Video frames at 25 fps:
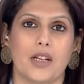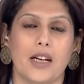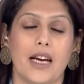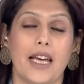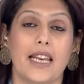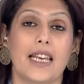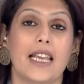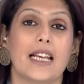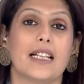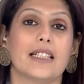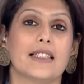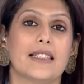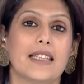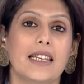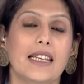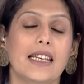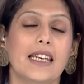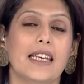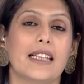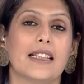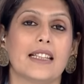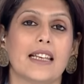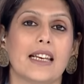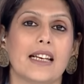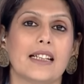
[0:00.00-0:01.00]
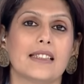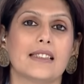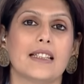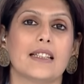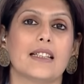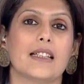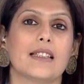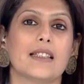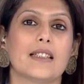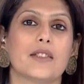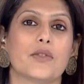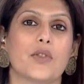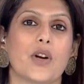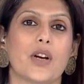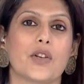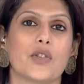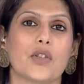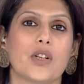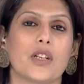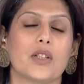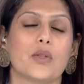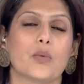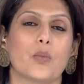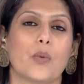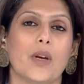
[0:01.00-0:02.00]
and Helsinki thinks that this is
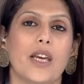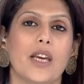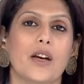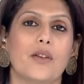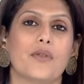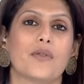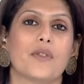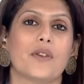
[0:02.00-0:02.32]
Russia's way of